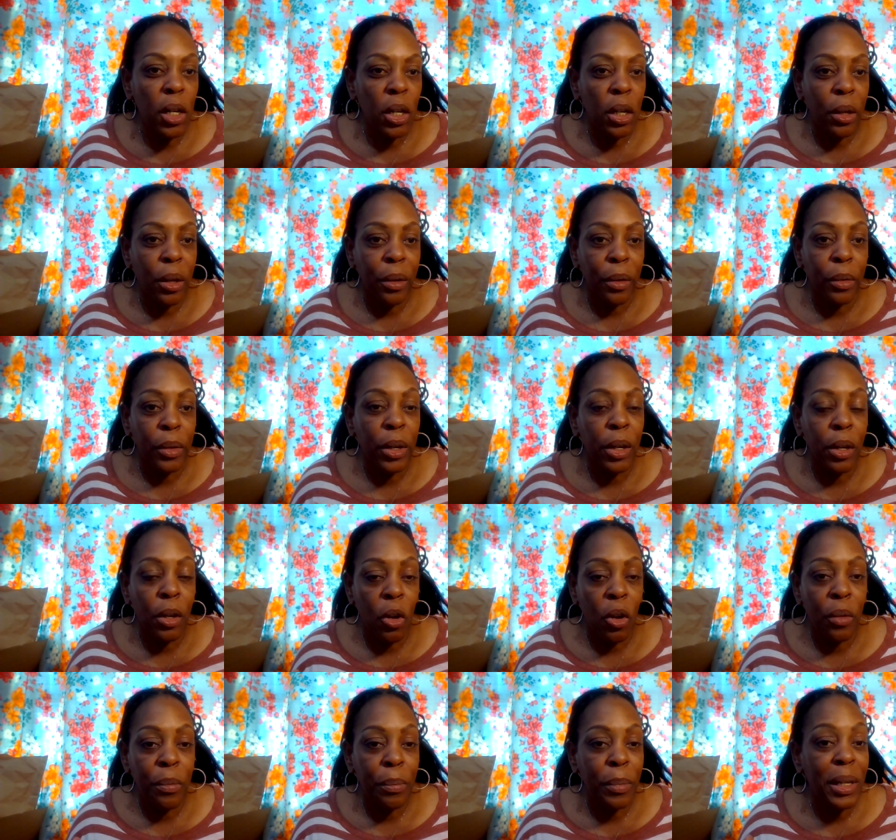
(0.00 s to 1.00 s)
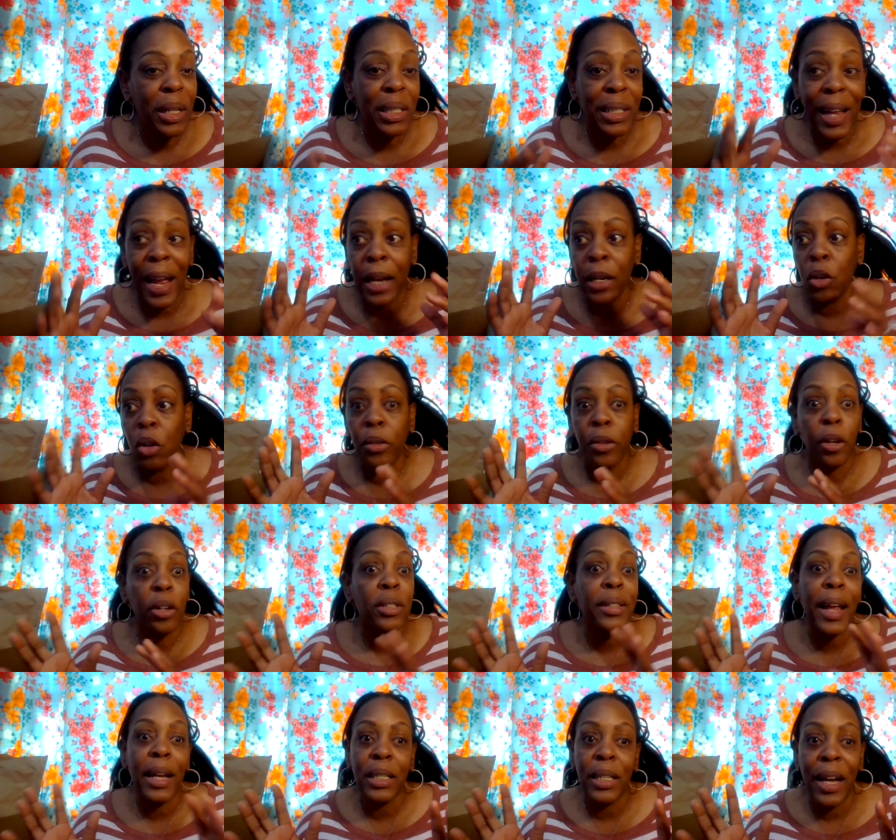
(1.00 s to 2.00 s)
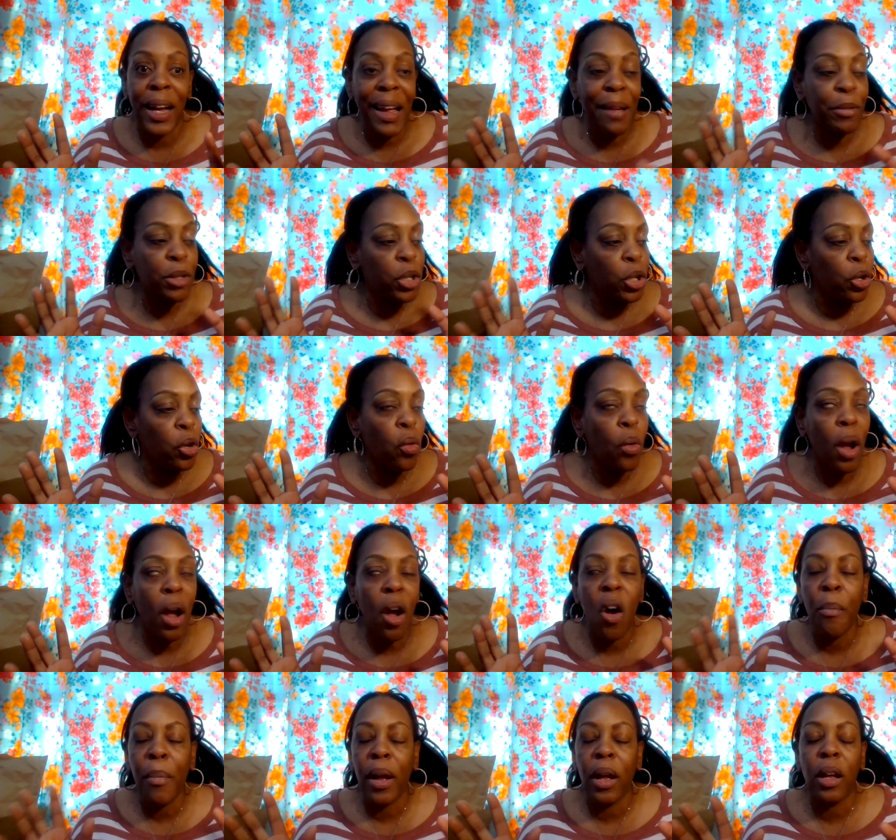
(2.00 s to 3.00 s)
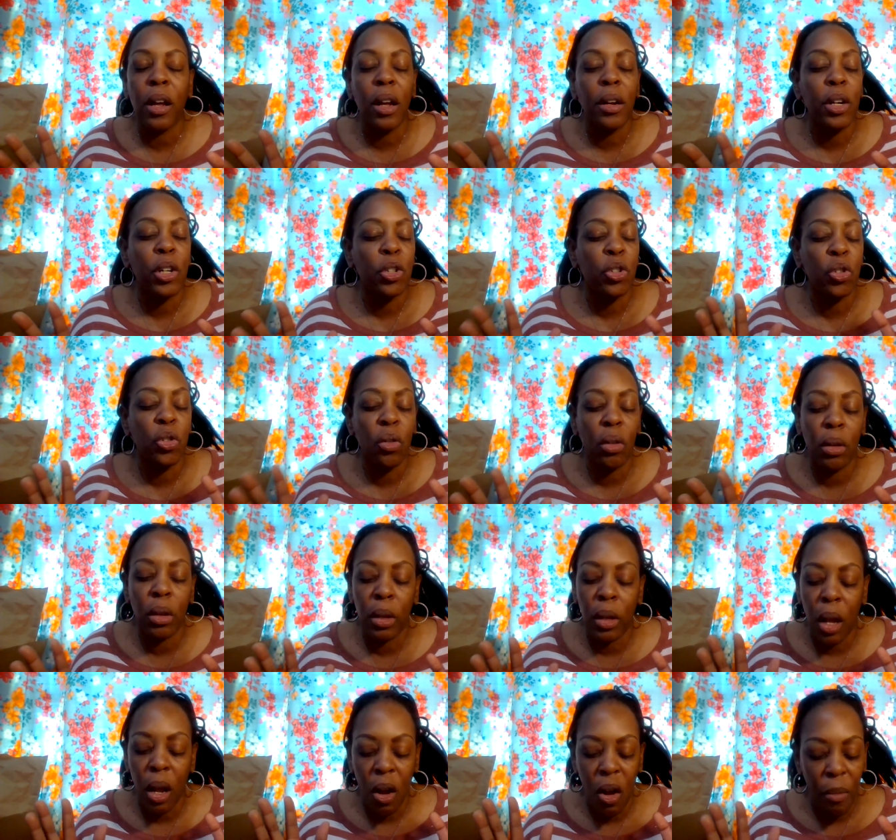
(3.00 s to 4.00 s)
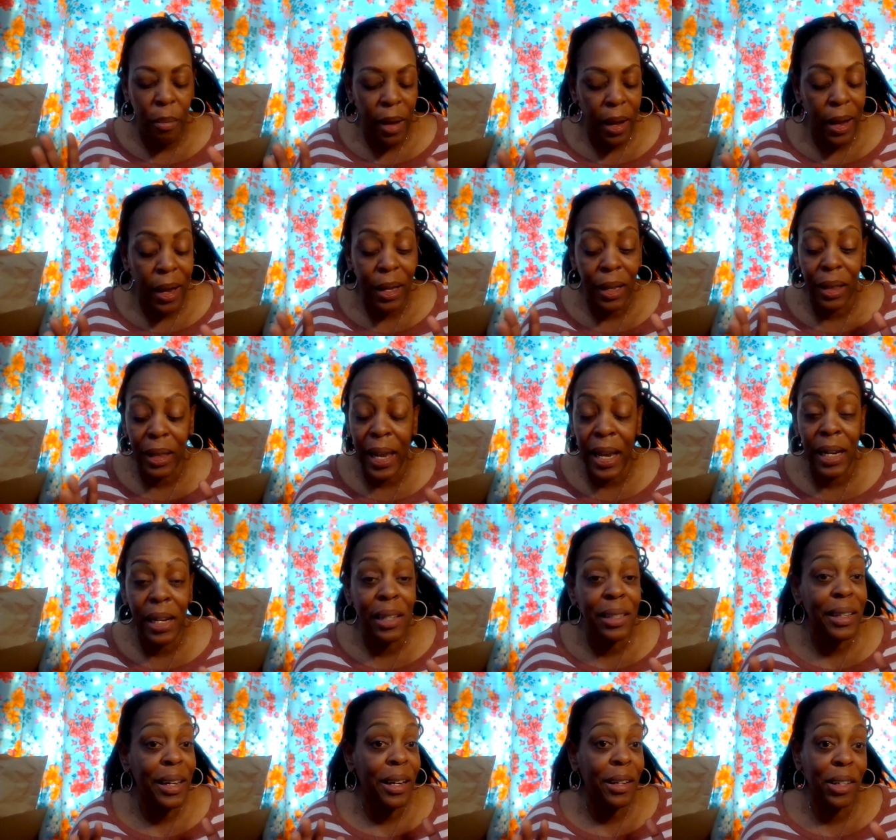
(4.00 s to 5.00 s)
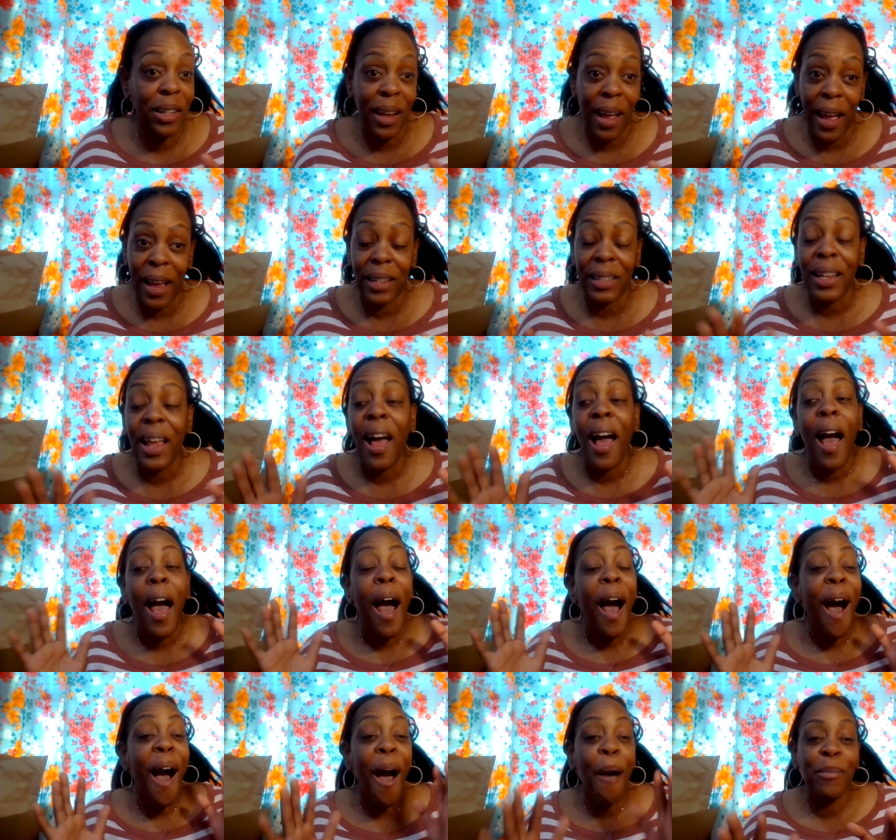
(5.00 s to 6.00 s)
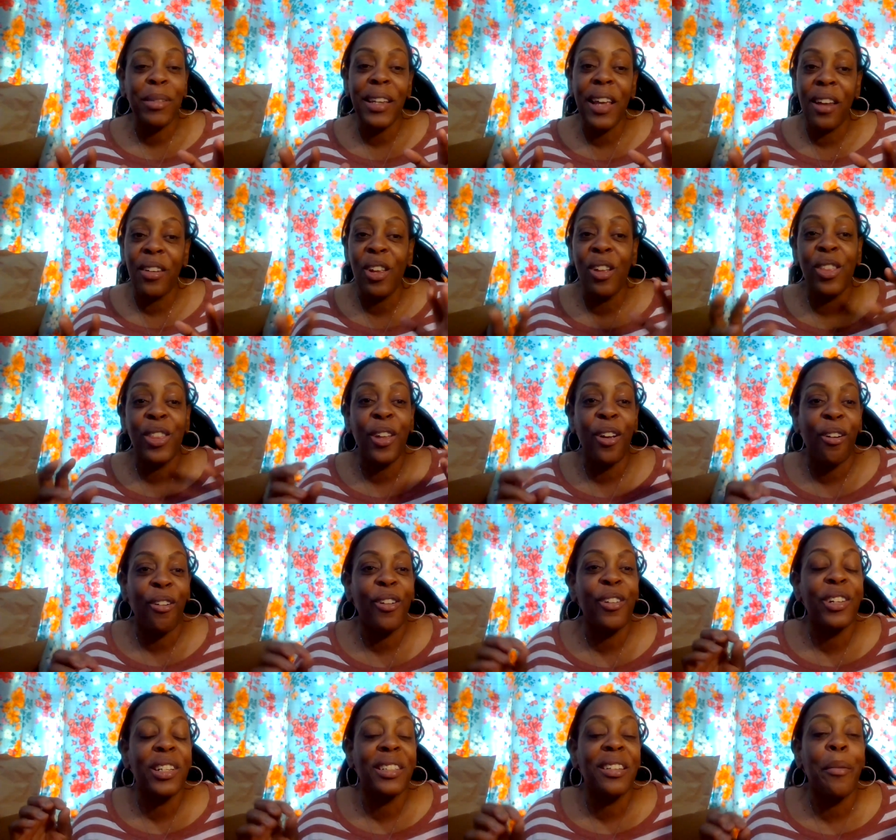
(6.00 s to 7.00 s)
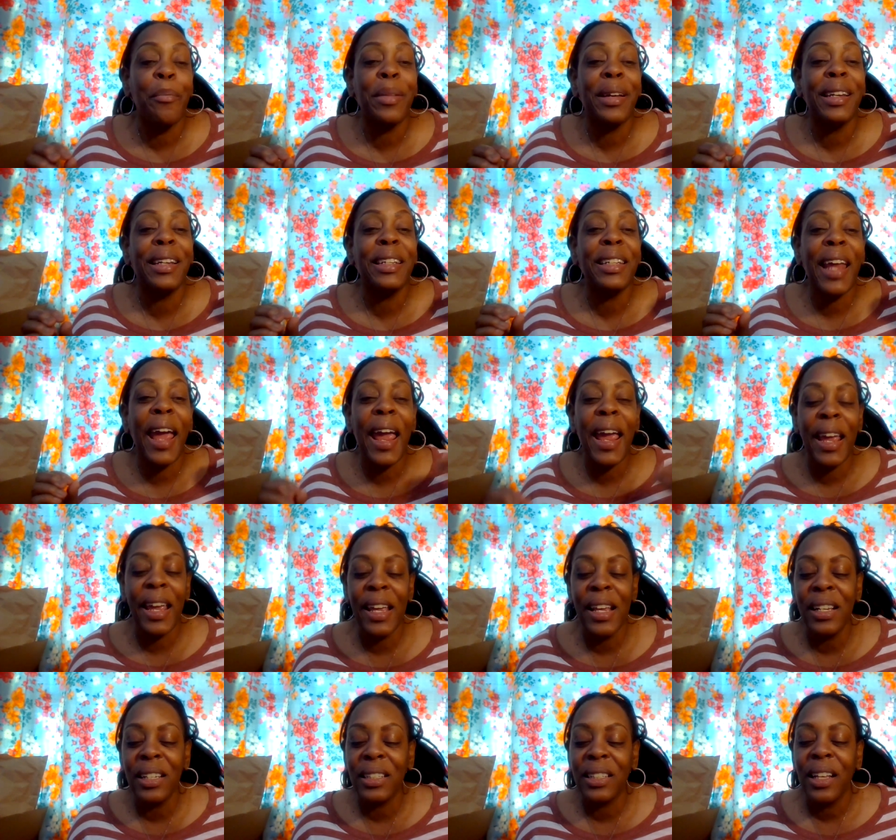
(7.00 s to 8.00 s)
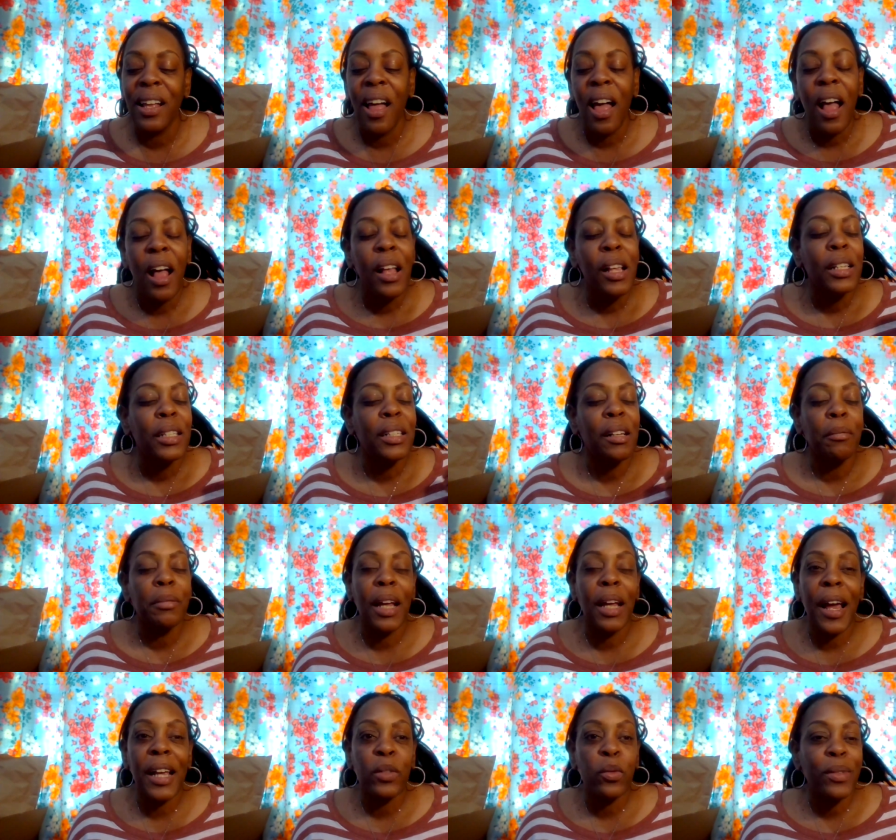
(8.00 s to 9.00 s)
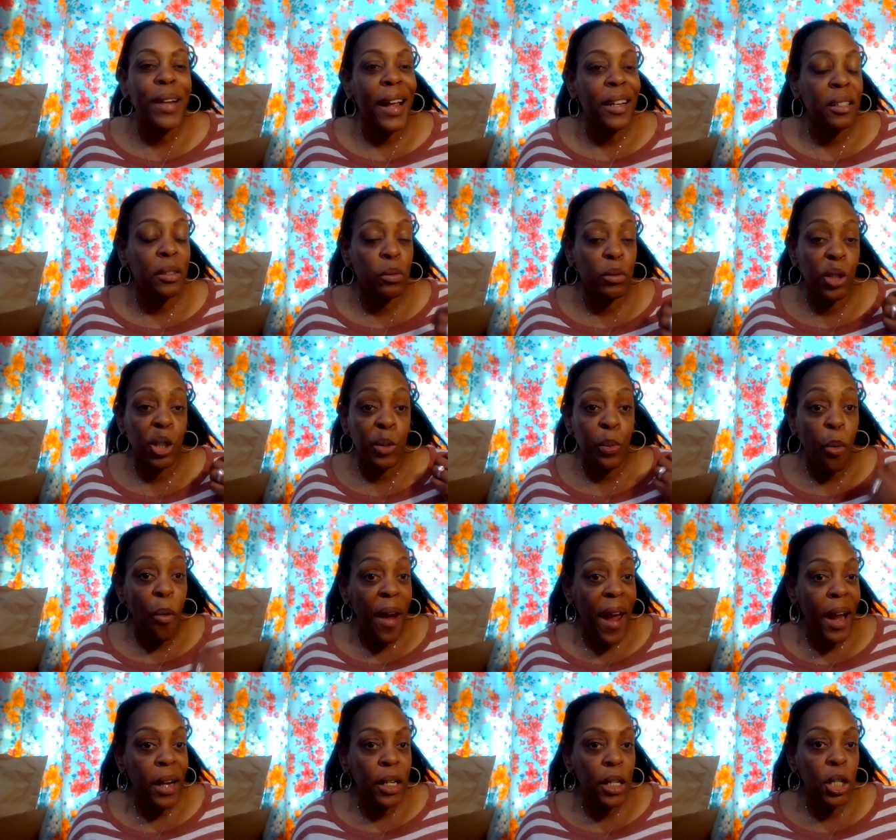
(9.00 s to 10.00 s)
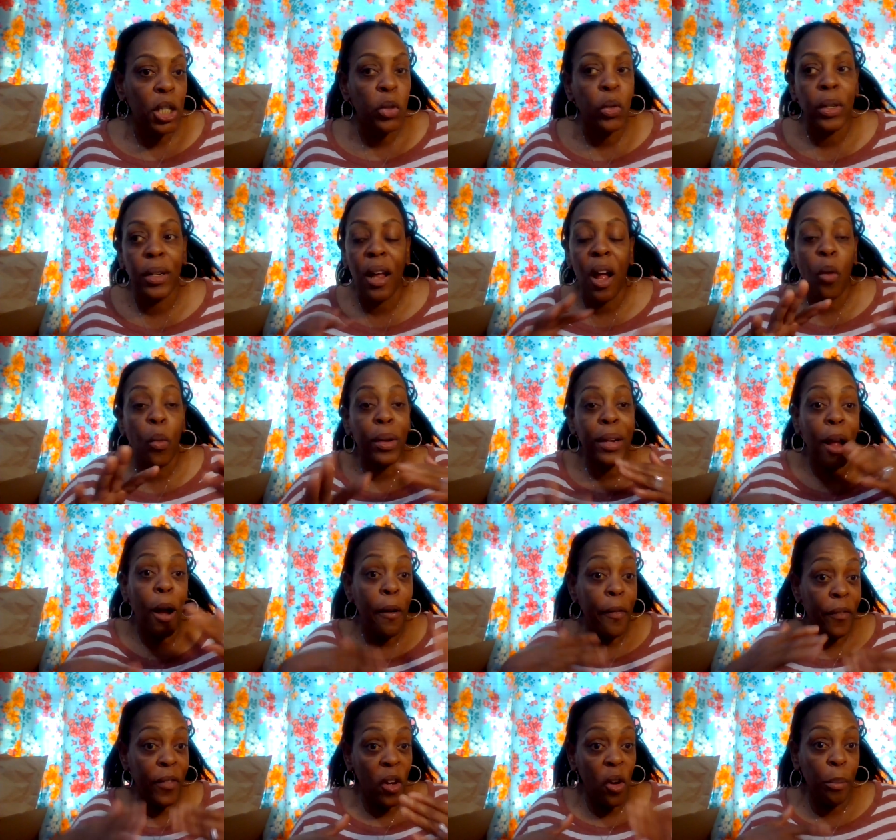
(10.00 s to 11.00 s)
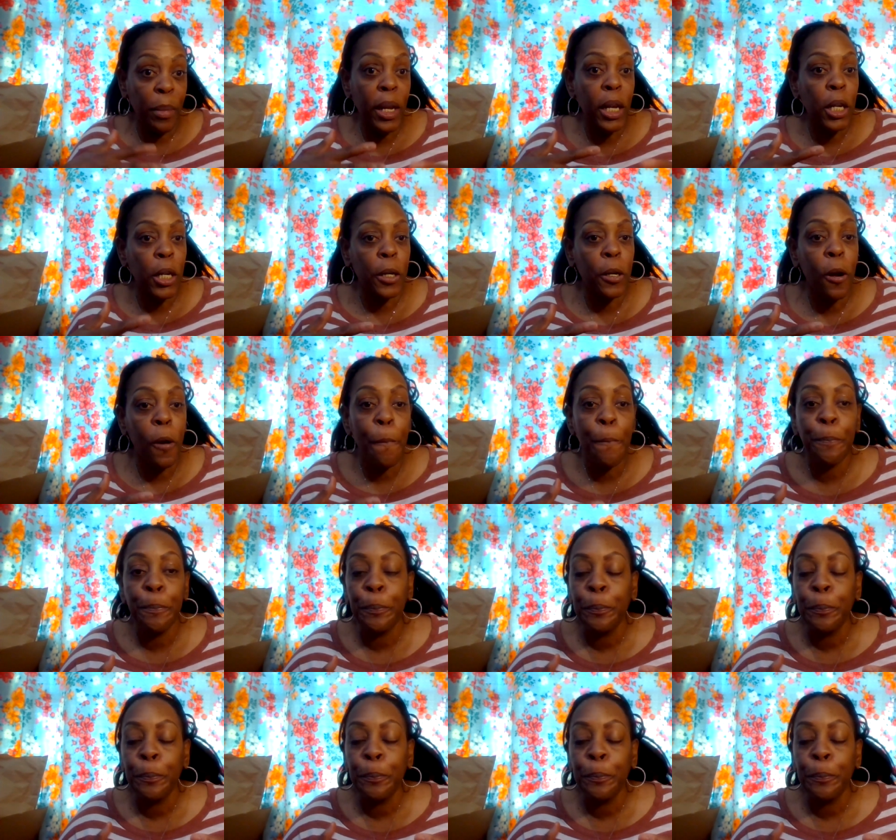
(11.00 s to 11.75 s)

You know, you know, because I know there's that times too. Oh my goodness, you, oh my god, ladies and guys, I'm telling you, there is some days, sometimes when I just practice, when not without filming, you know,